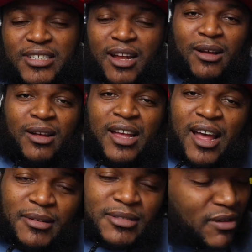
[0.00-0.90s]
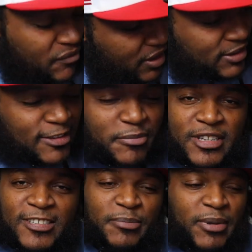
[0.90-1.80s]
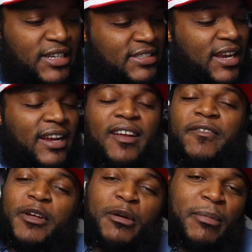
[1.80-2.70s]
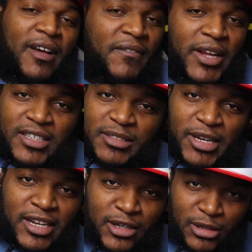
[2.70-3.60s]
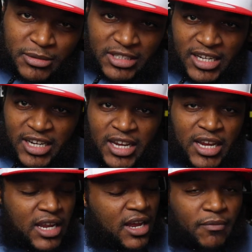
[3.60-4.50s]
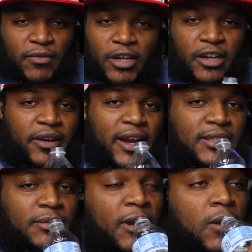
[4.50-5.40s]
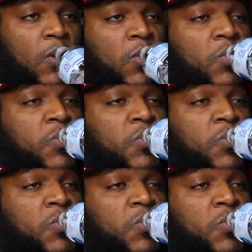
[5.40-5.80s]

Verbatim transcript: song. I'm so fucked up in this place I can't feel my face, man. You know what I'm saying? I'm fucking crazy, bro.